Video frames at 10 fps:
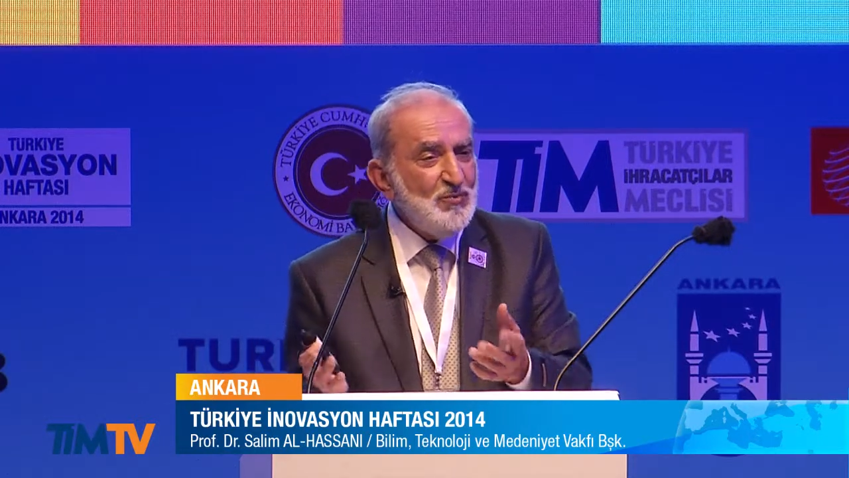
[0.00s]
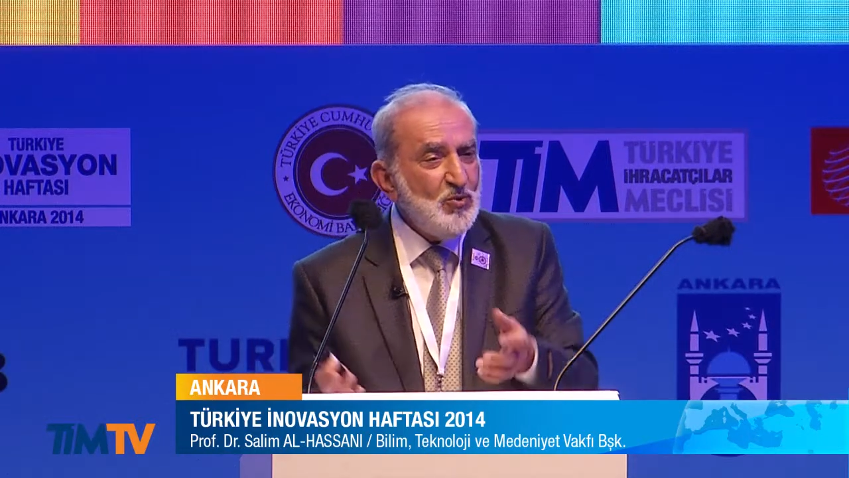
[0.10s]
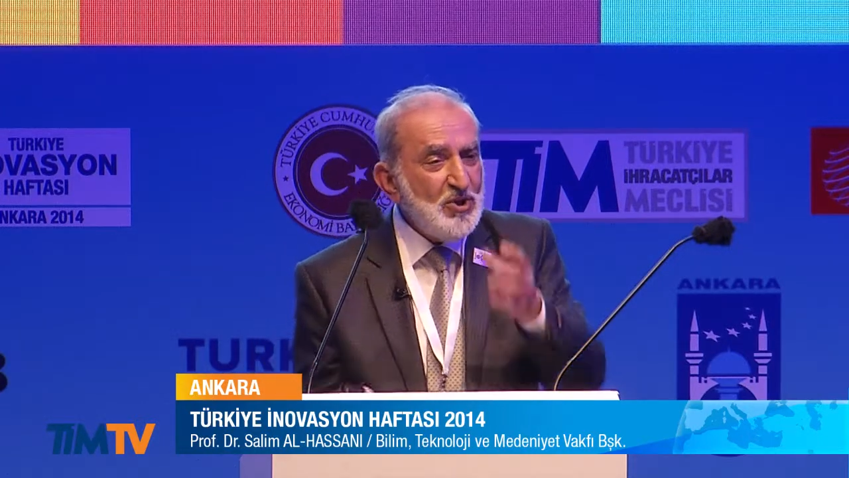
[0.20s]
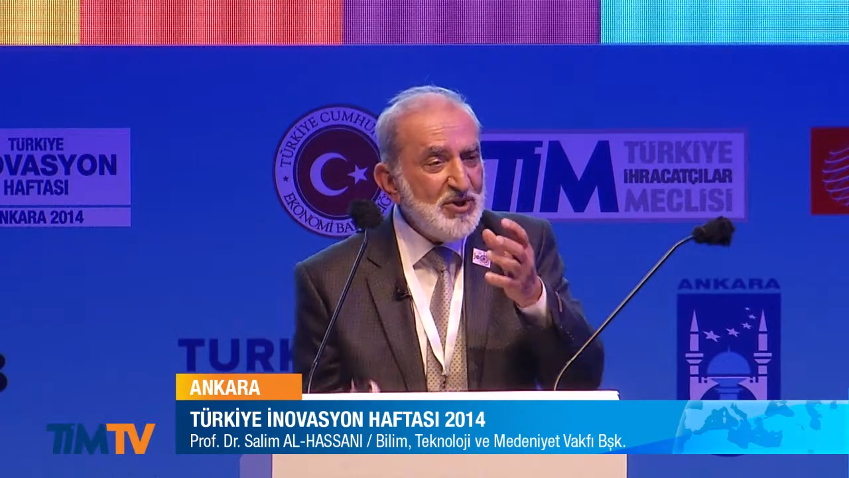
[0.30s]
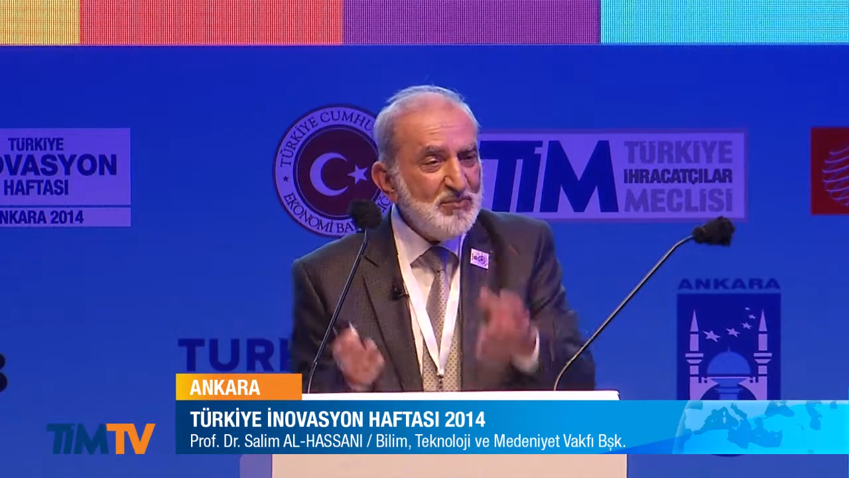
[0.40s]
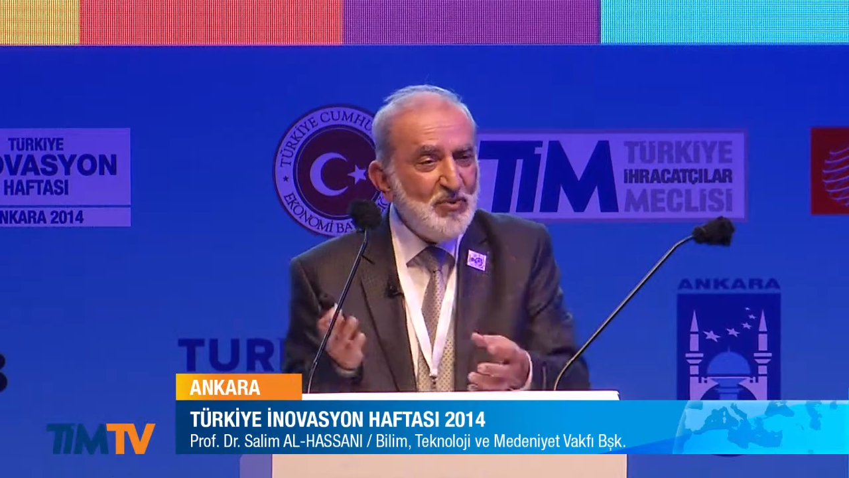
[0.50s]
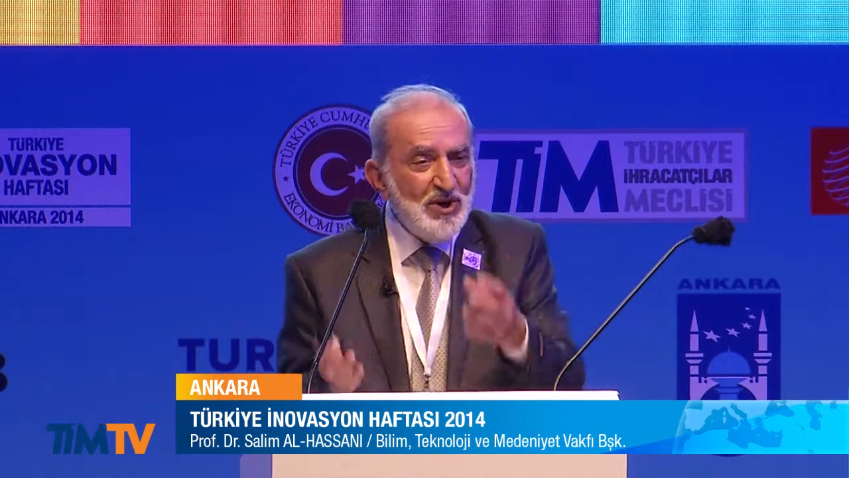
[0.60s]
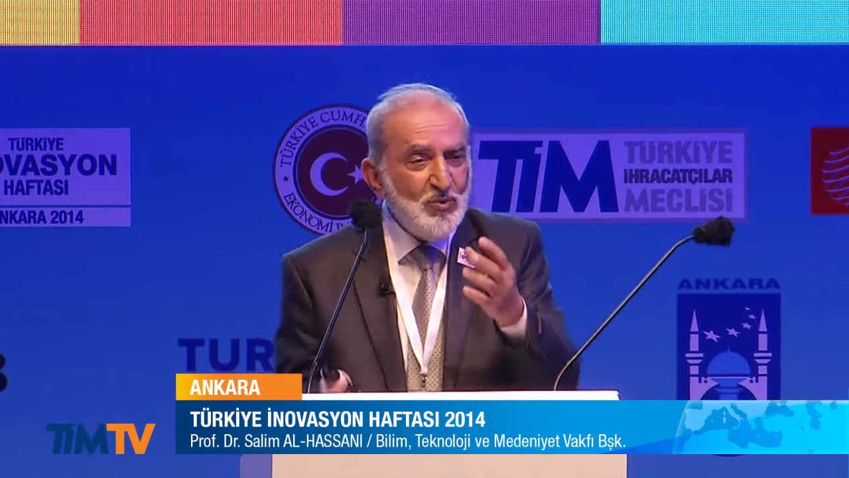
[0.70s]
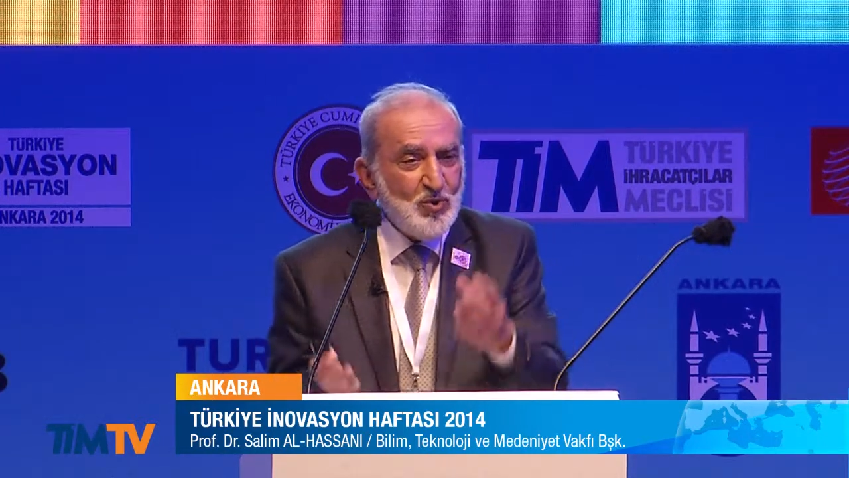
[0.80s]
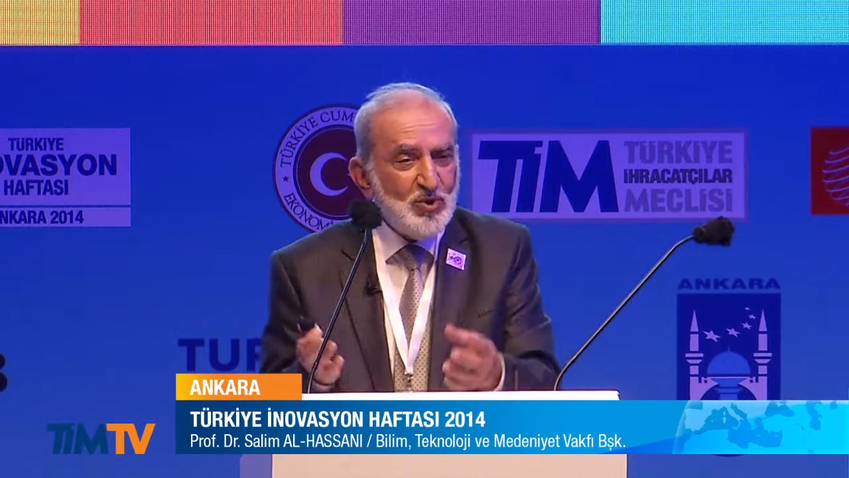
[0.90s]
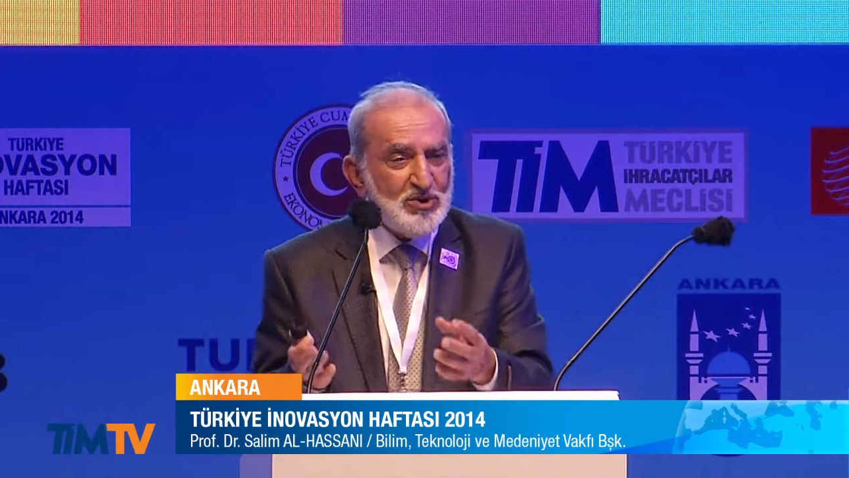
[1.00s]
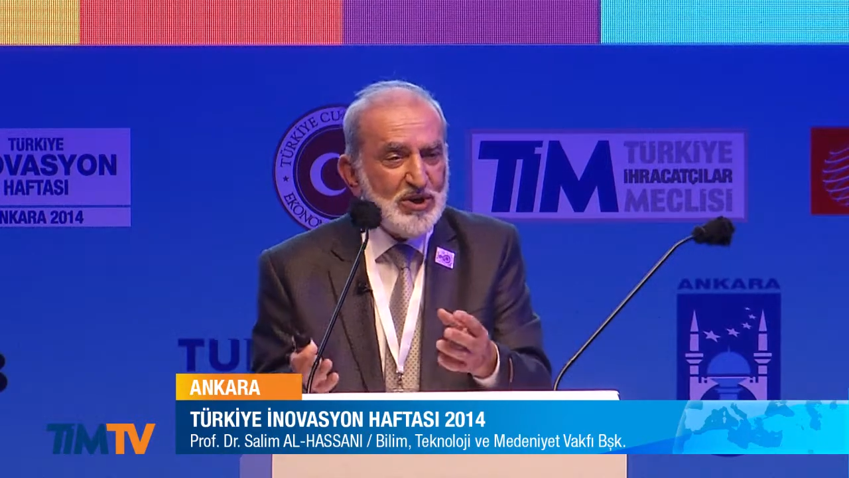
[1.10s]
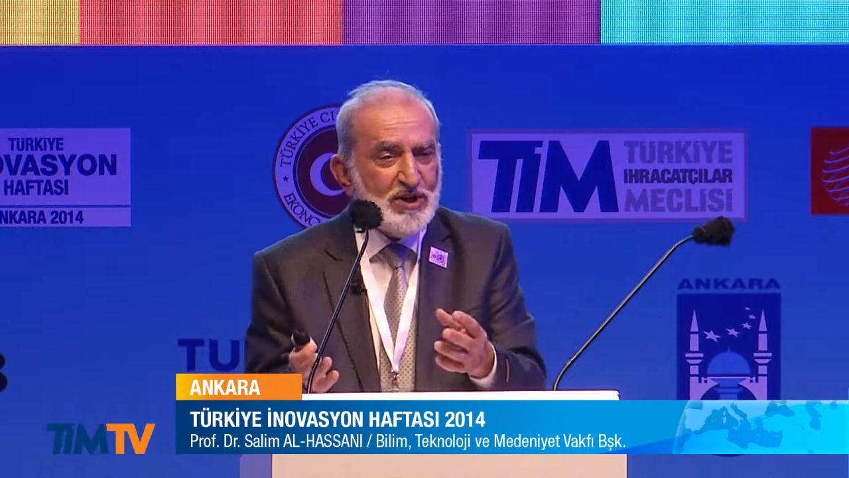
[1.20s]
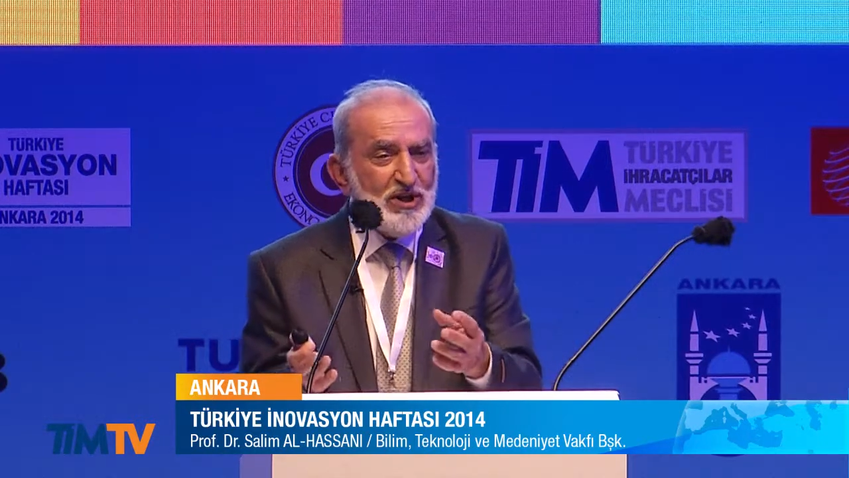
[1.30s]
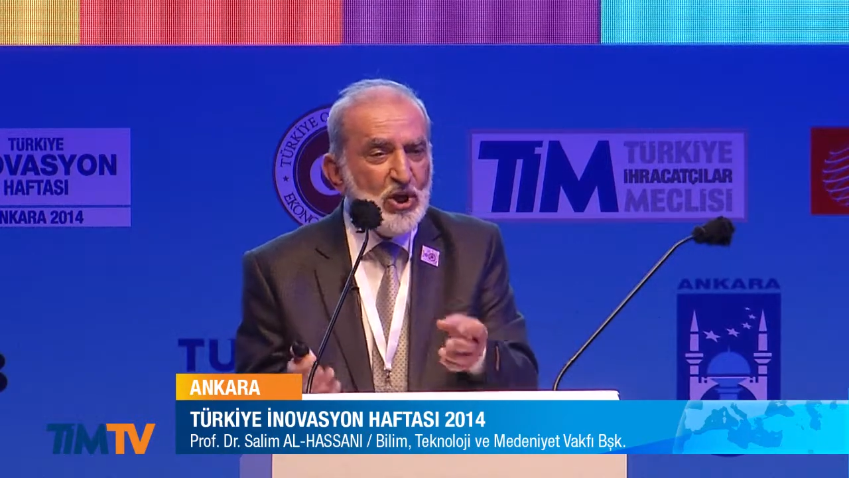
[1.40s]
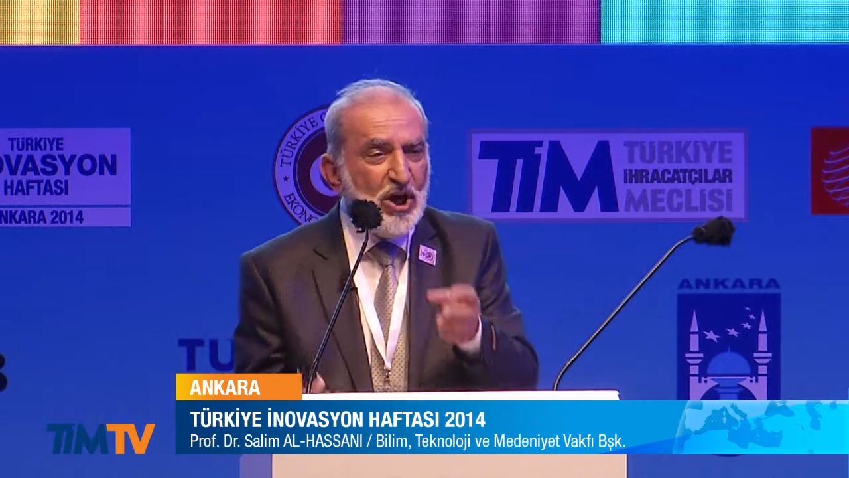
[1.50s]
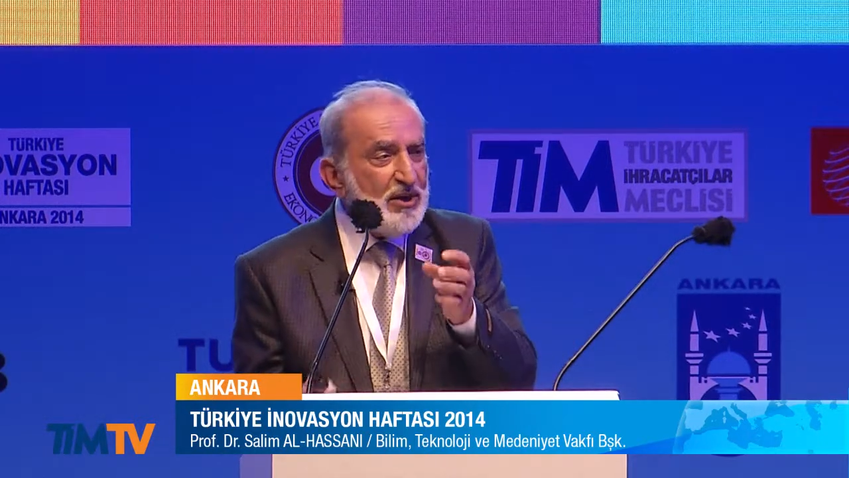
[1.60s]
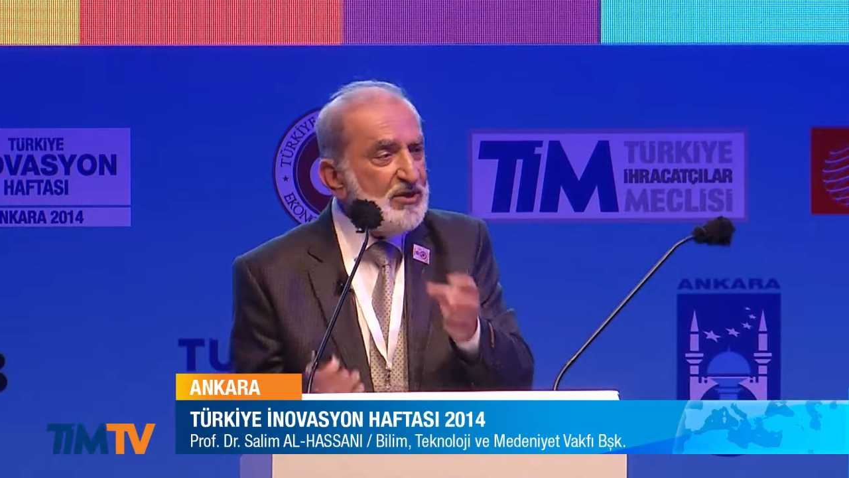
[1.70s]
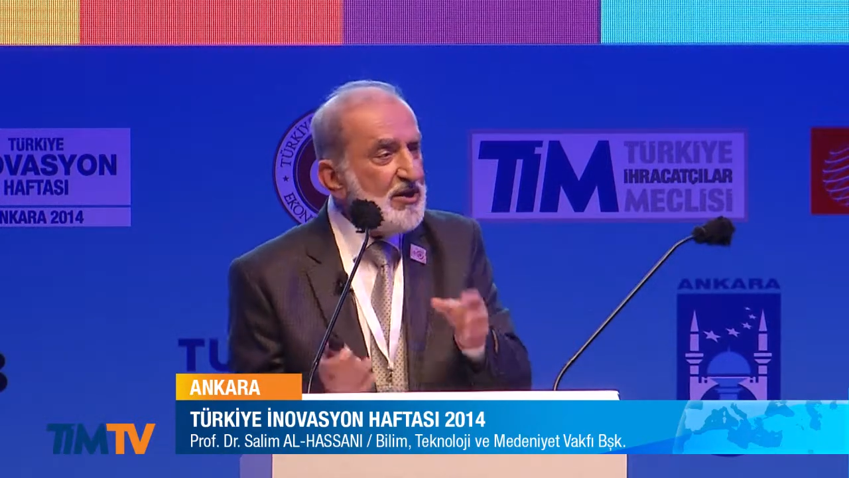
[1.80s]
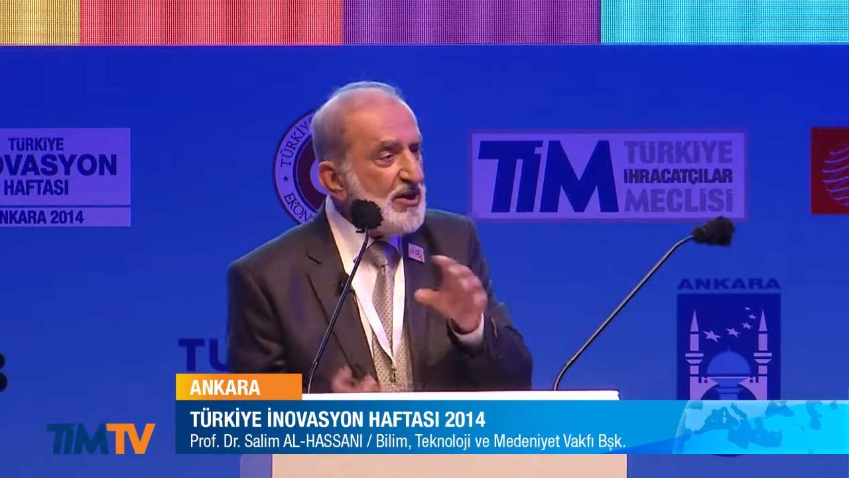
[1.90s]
work by water under,